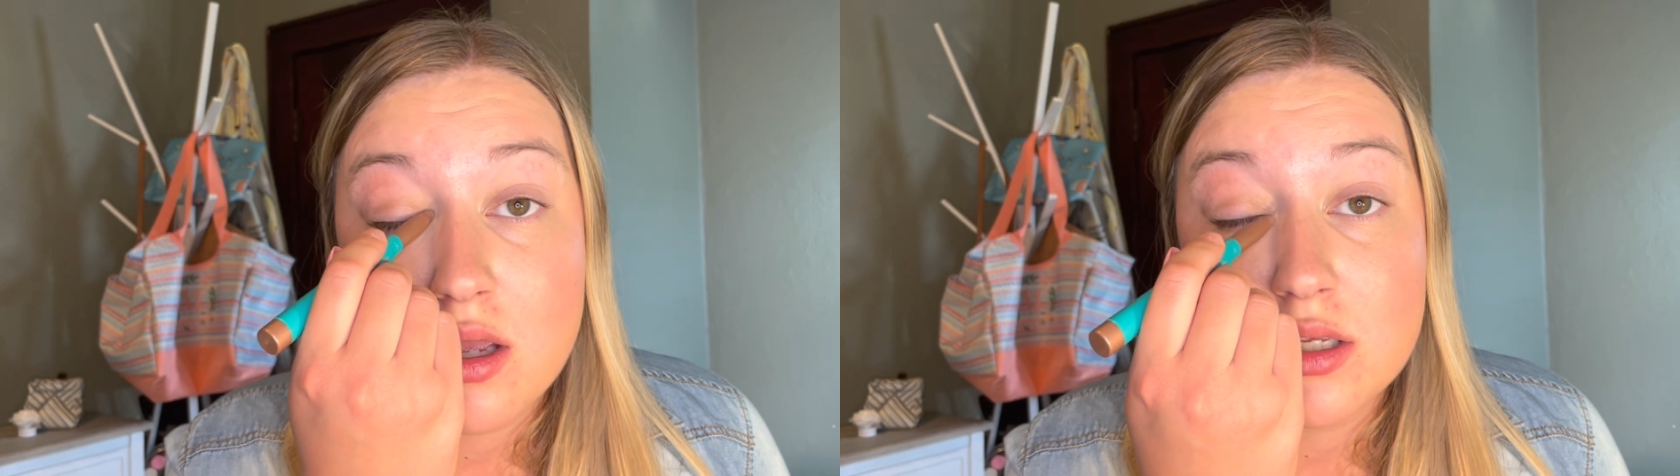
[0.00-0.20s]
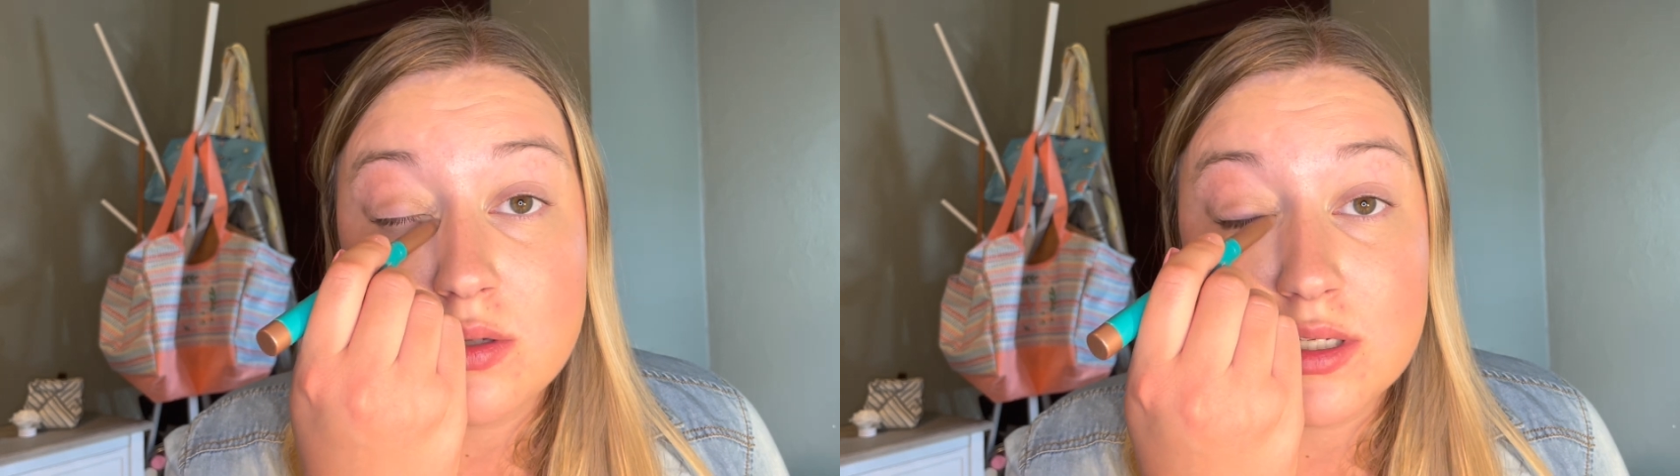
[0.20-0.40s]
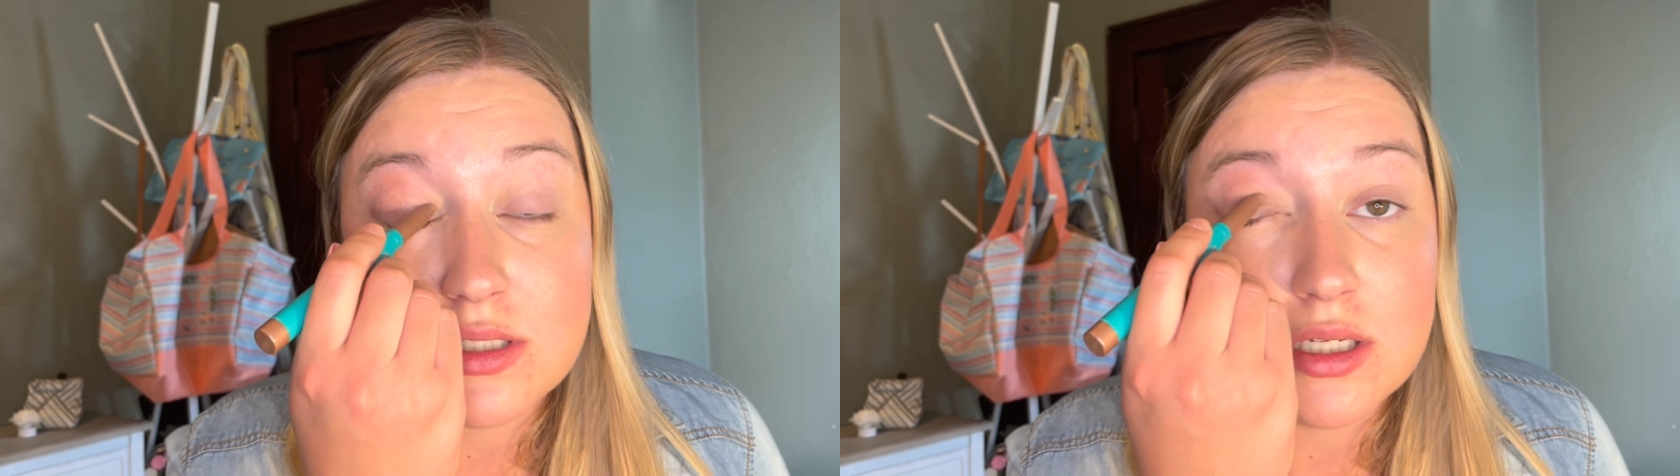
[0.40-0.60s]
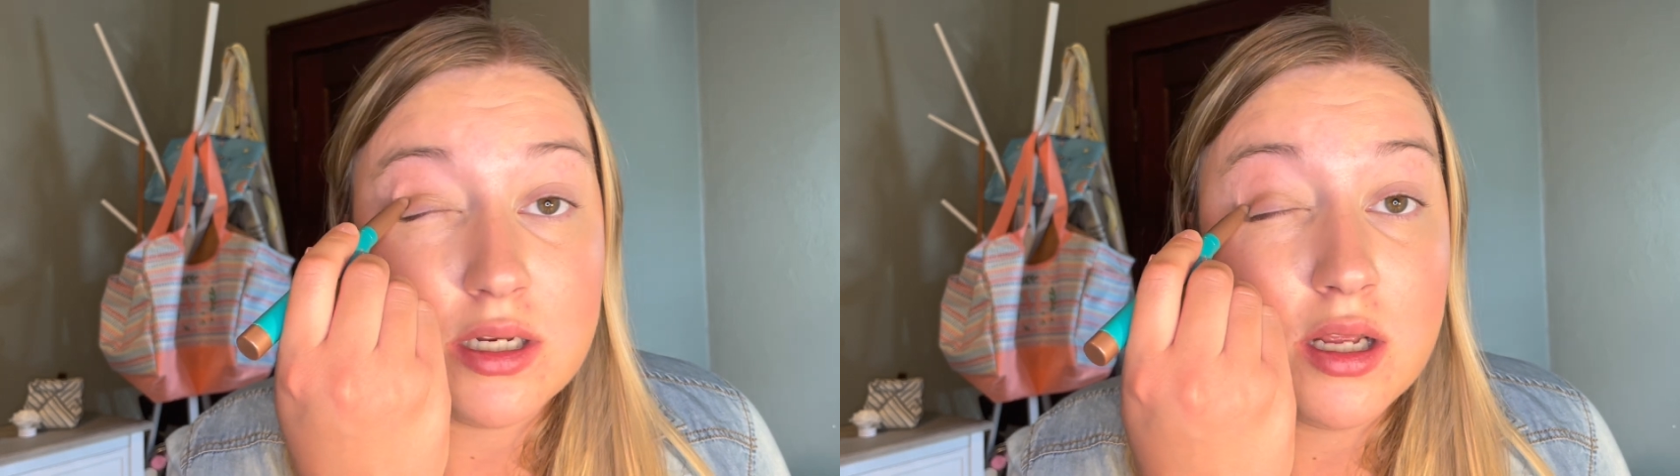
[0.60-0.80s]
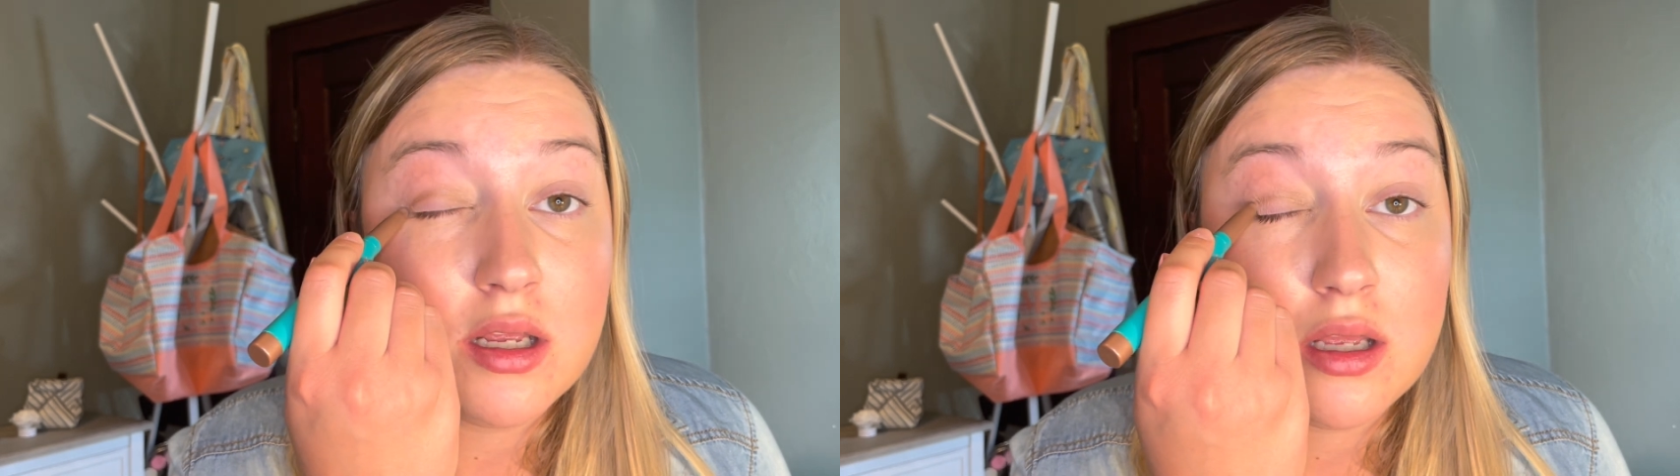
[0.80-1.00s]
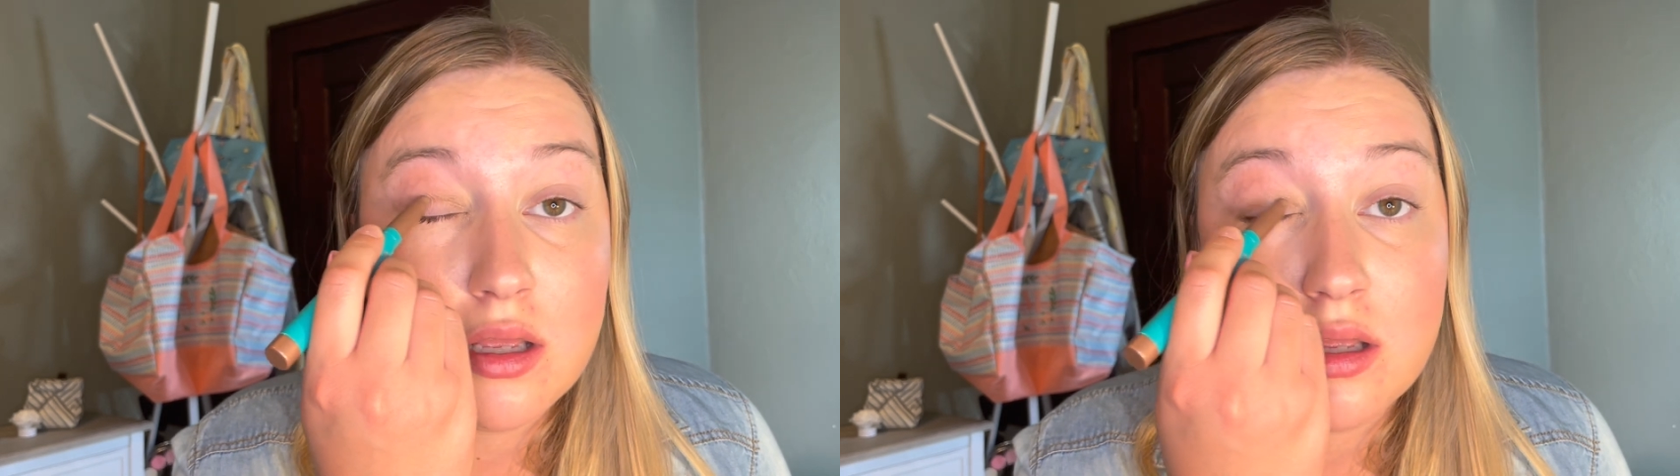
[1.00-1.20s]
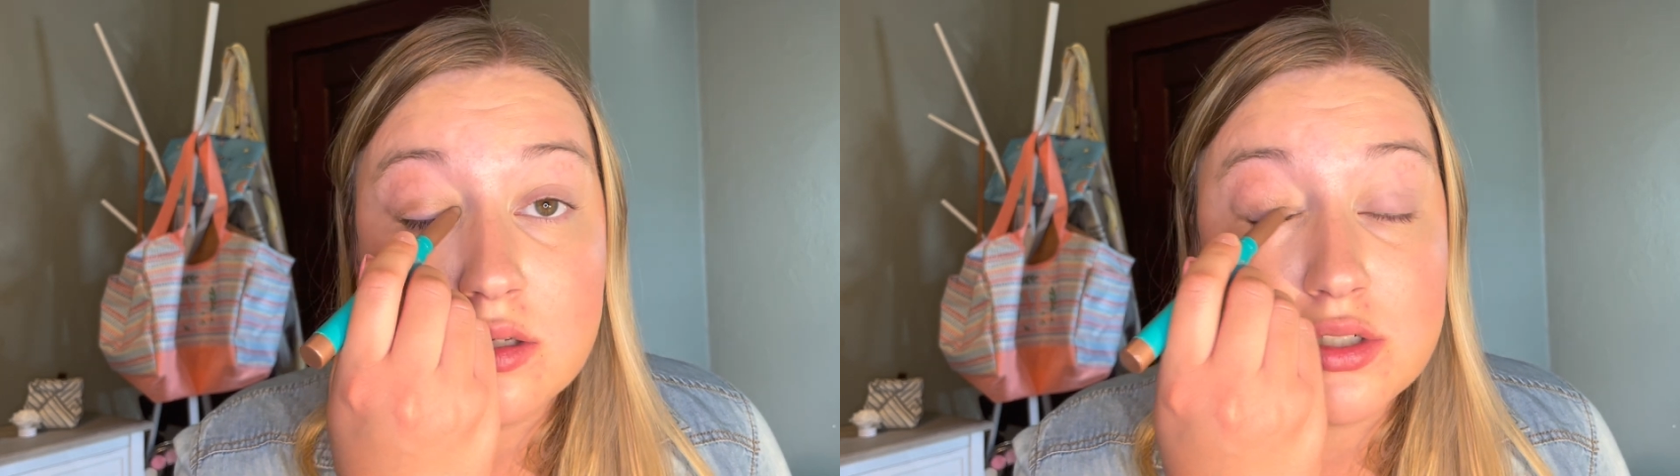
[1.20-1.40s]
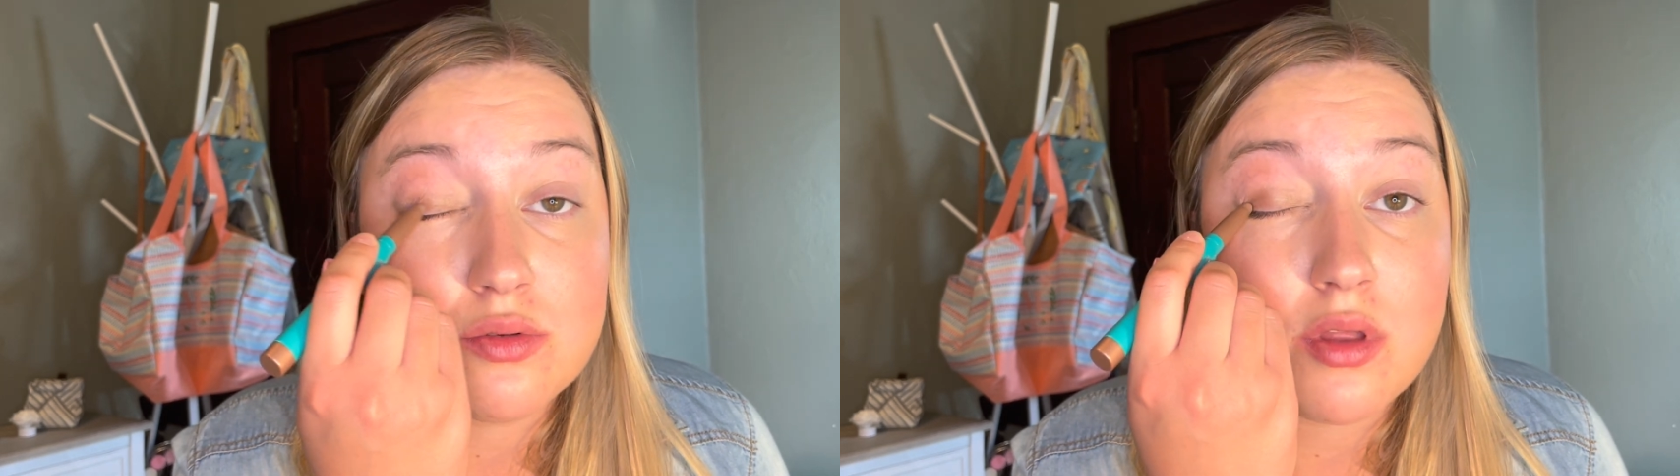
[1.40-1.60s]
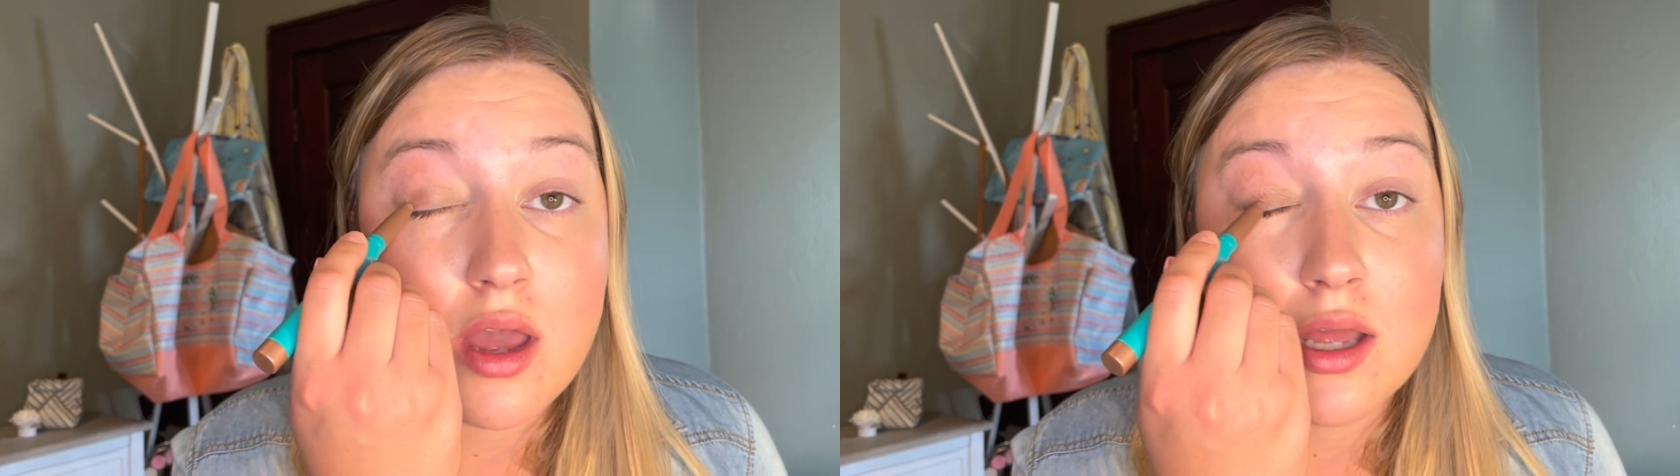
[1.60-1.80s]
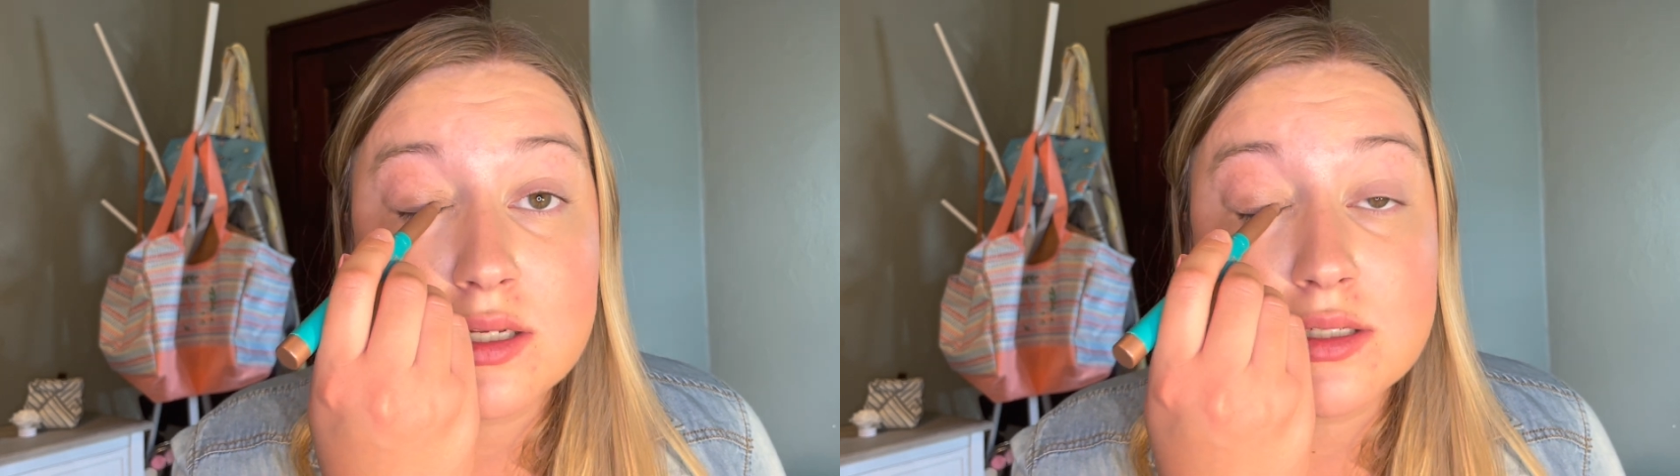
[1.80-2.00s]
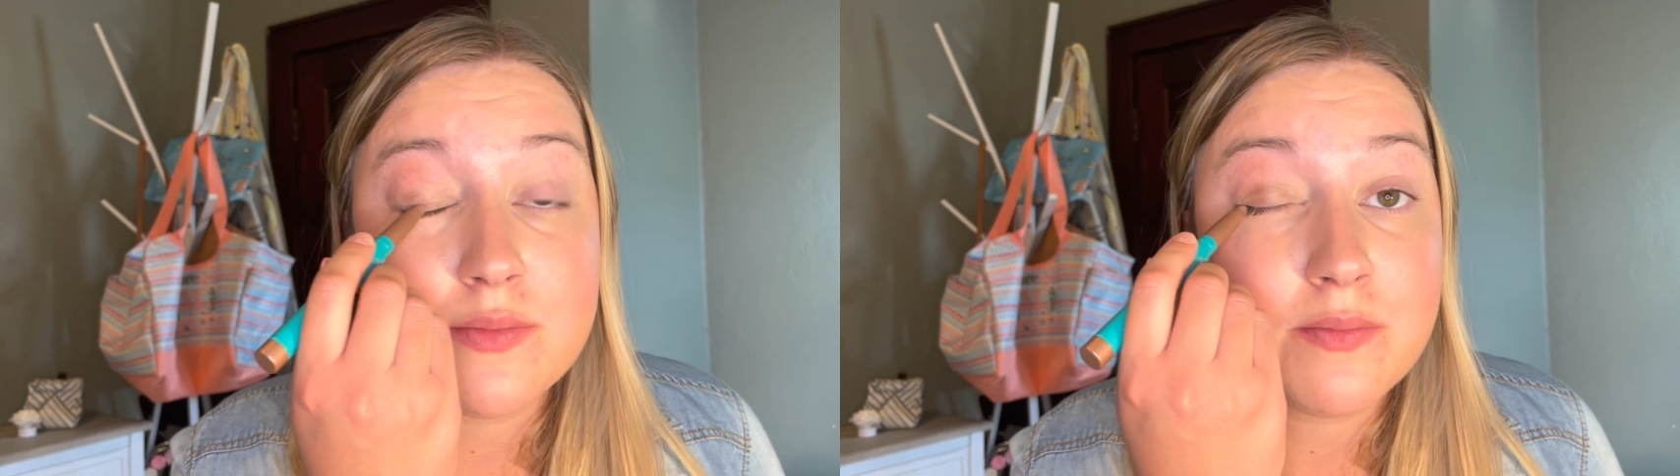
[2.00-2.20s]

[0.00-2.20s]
So I did do that.